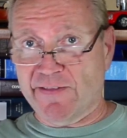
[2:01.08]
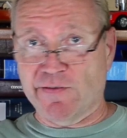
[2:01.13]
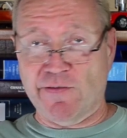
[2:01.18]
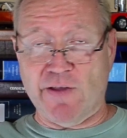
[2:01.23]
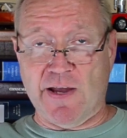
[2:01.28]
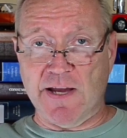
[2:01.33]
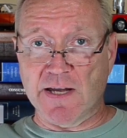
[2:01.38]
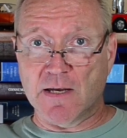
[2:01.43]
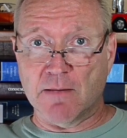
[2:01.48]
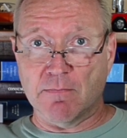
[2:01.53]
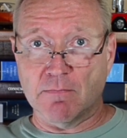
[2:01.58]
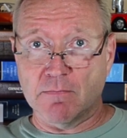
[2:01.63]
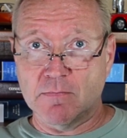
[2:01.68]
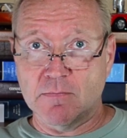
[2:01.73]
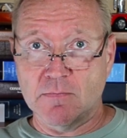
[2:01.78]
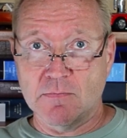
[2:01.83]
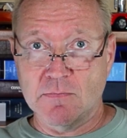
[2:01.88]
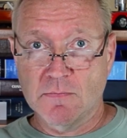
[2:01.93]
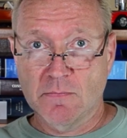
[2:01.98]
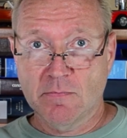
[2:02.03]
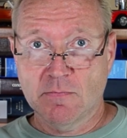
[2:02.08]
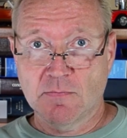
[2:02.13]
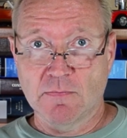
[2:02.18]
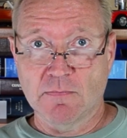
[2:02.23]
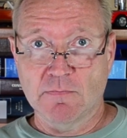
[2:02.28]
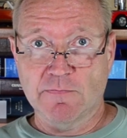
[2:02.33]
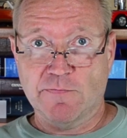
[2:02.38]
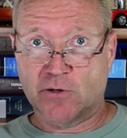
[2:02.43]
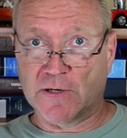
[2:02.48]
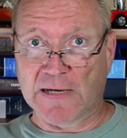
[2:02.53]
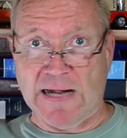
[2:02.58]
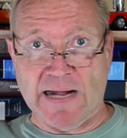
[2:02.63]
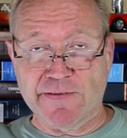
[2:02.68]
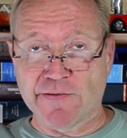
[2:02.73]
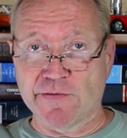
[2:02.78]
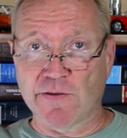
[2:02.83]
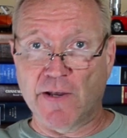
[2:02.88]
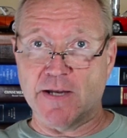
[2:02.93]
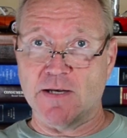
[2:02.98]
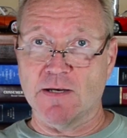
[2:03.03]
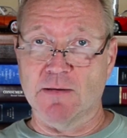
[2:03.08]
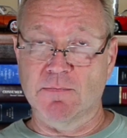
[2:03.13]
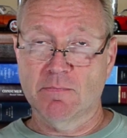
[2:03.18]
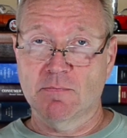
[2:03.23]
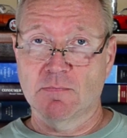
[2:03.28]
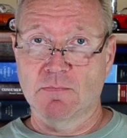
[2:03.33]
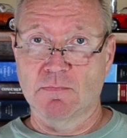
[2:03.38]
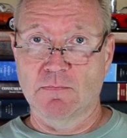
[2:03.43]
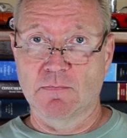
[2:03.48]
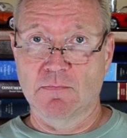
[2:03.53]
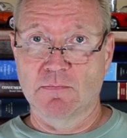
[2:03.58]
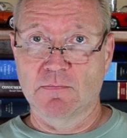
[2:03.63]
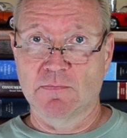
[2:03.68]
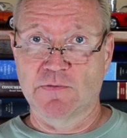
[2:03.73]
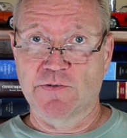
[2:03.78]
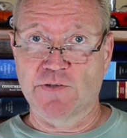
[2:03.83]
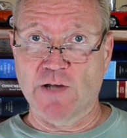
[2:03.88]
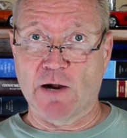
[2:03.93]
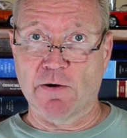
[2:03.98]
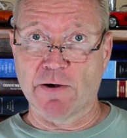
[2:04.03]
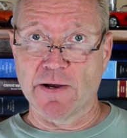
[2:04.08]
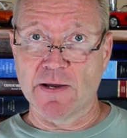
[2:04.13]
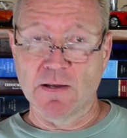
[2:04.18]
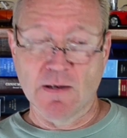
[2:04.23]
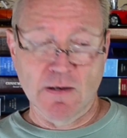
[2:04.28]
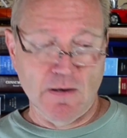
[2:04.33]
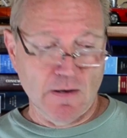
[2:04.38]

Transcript: to tighten them. Forgot to tighten them. Sorry."